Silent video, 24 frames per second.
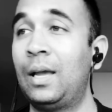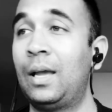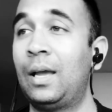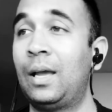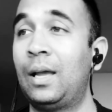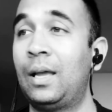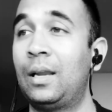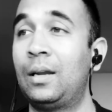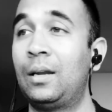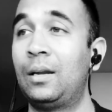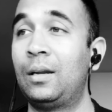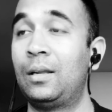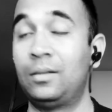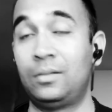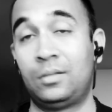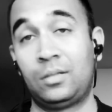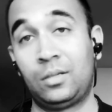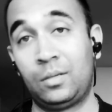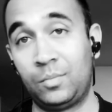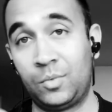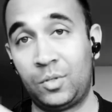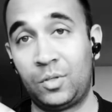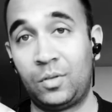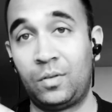and in
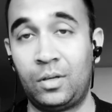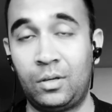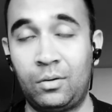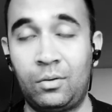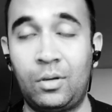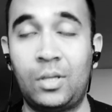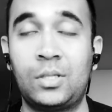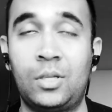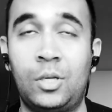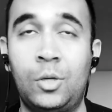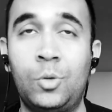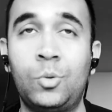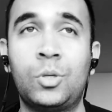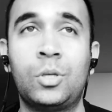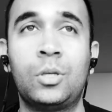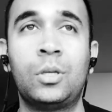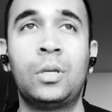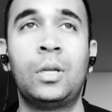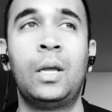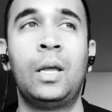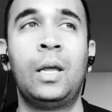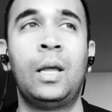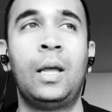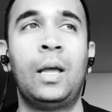terms of the
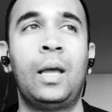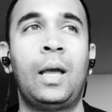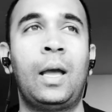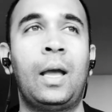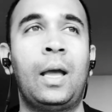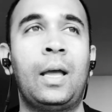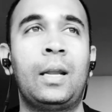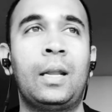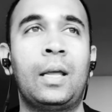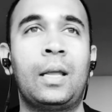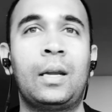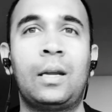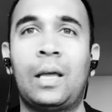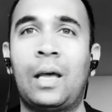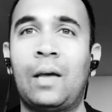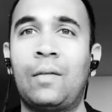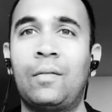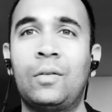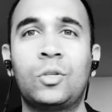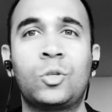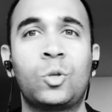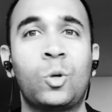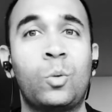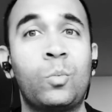resolution, and
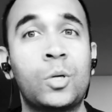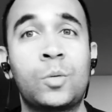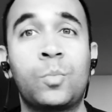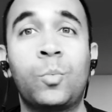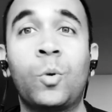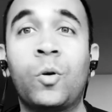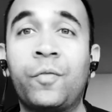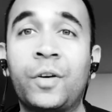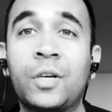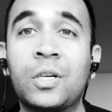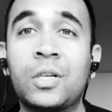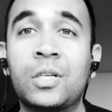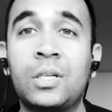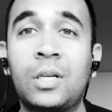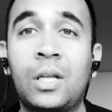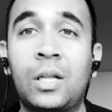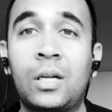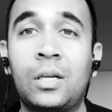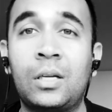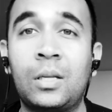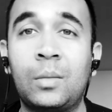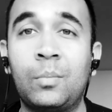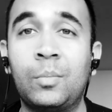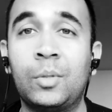having so much more
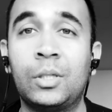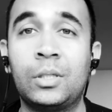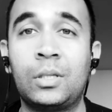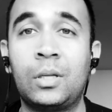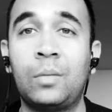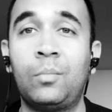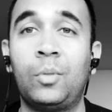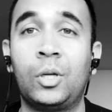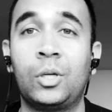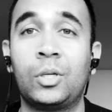functionality built in,